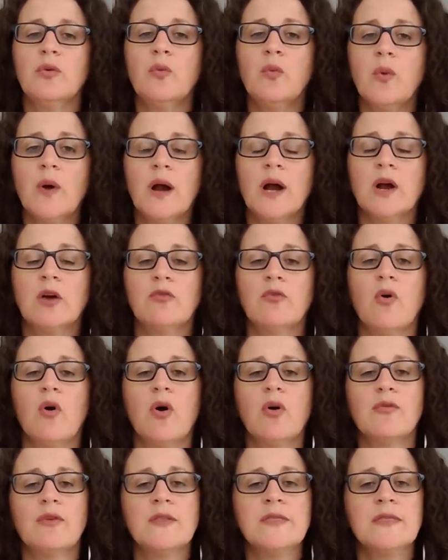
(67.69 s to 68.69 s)
work for
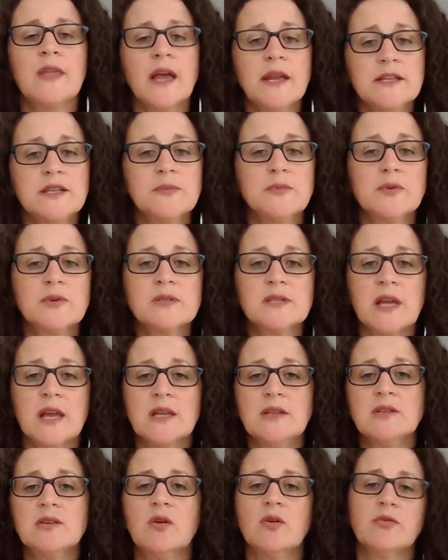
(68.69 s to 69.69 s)
over
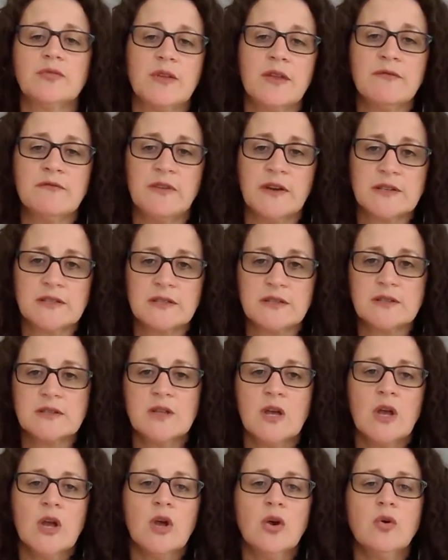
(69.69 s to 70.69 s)
90% of the investors
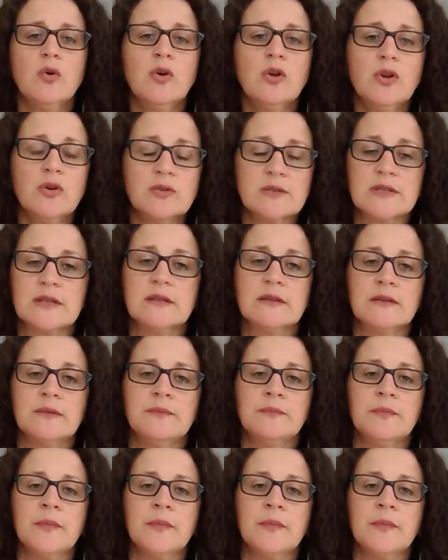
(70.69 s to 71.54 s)
who use it.